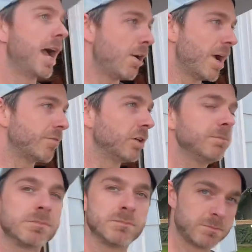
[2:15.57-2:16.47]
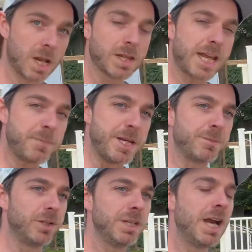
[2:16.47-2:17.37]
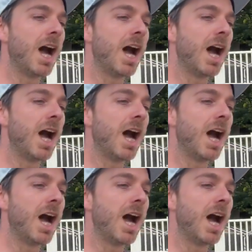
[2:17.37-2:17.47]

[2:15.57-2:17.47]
However, like people,